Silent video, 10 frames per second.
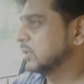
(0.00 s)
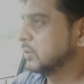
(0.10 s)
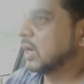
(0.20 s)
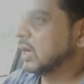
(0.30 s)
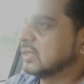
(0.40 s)
for
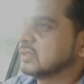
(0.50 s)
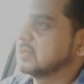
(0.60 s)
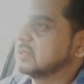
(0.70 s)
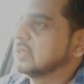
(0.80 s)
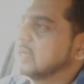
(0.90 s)
you
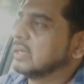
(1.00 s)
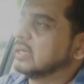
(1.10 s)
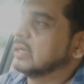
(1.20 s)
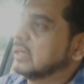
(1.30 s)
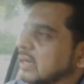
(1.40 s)
guys.
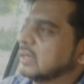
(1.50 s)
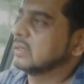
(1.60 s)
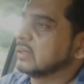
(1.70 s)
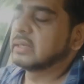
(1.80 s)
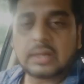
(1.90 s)

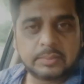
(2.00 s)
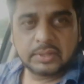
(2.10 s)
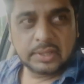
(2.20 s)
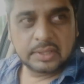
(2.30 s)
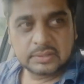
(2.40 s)
And in
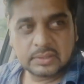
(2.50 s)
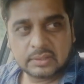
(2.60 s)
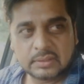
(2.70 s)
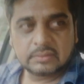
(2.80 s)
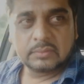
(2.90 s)

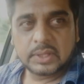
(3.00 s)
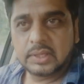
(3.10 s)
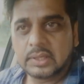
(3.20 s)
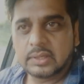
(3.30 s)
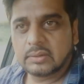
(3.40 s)
communication,
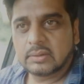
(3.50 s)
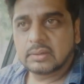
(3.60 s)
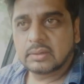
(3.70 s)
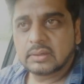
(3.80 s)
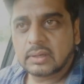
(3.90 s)

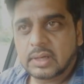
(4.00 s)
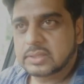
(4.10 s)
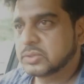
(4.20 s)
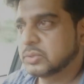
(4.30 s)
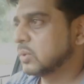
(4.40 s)

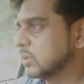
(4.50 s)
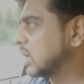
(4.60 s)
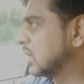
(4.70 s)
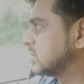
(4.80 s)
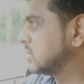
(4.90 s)
as you know,
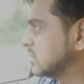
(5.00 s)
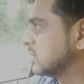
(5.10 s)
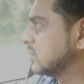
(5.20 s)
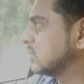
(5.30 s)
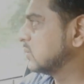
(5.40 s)
that
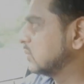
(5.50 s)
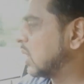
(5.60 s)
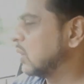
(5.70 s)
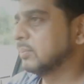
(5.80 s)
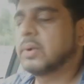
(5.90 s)

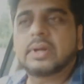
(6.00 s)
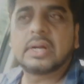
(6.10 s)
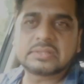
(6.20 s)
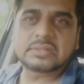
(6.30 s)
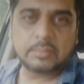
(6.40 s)
how
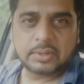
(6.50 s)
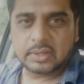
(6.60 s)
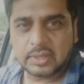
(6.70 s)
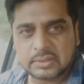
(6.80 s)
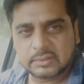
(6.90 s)
important is
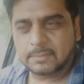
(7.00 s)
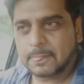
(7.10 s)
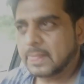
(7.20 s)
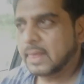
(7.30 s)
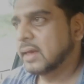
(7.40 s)

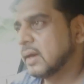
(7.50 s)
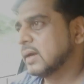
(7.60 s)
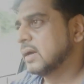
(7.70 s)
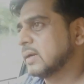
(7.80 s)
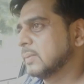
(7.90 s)

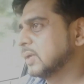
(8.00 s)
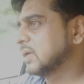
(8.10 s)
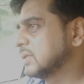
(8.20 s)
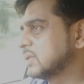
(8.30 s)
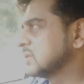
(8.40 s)
communication.
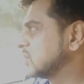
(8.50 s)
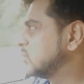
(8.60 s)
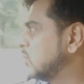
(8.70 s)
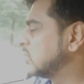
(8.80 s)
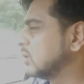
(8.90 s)
Communication is
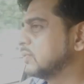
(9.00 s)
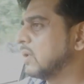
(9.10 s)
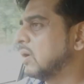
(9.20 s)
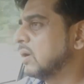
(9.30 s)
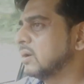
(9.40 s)
the core of
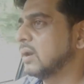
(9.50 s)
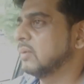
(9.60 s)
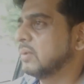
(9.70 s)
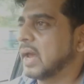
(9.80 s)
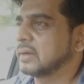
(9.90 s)
all
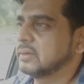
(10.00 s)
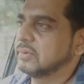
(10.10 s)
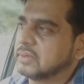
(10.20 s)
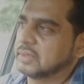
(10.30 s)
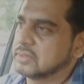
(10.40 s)
our
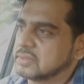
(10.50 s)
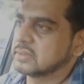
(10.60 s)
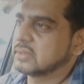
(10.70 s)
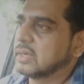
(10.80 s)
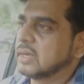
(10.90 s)

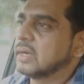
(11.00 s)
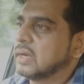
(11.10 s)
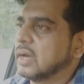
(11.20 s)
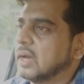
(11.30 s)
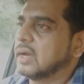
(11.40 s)
activities,
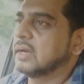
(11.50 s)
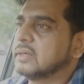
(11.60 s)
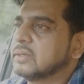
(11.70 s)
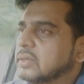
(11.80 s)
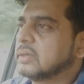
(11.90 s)

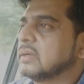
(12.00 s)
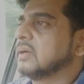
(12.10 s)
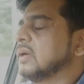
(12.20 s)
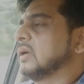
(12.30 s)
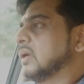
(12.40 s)
and
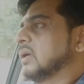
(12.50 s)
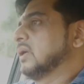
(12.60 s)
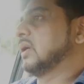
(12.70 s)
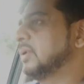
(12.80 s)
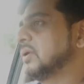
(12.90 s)

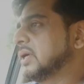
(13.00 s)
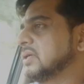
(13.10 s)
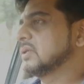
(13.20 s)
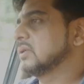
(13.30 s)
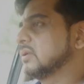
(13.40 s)

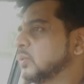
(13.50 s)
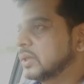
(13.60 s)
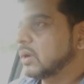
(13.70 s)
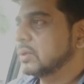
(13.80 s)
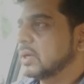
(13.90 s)
communication,
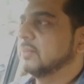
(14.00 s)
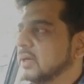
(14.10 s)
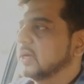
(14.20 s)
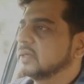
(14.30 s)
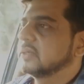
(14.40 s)
without
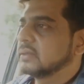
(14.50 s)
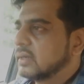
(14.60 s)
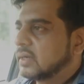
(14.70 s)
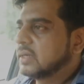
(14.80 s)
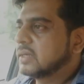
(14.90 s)

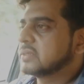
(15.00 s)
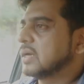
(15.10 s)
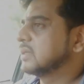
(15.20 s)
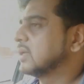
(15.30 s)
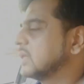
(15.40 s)
communication,
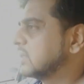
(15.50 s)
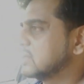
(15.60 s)
I think